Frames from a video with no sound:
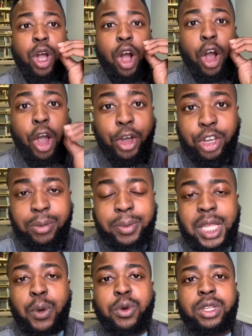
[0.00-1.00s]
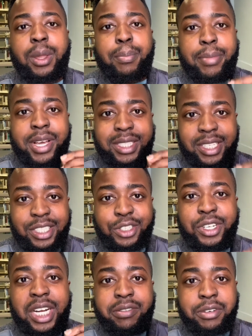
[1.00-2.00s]
Arguably, one of the best things you
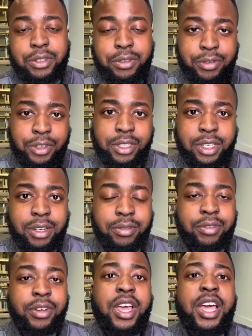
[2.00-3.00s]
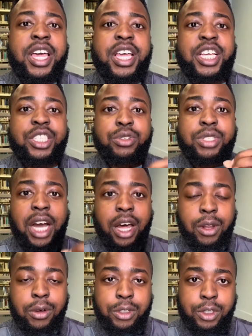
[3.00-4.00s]
could ever do for yourself is to
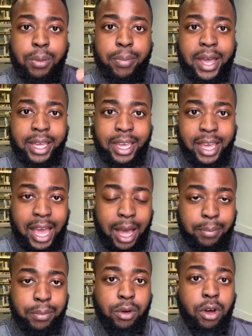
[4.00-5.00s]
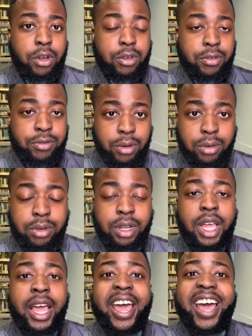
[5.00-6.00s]
download your banking app on your phone
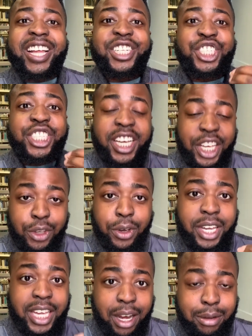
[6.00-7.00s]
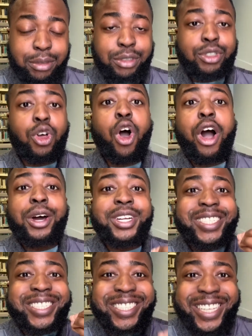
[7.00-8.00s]
and check your accounts on a
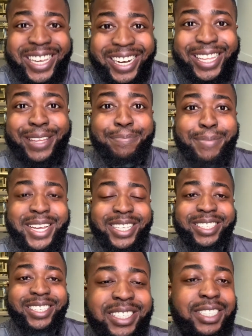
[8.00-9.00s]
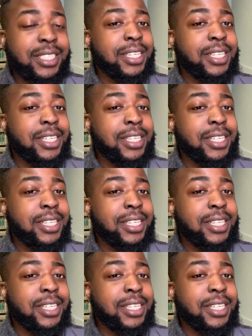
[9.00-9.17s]
daily basis.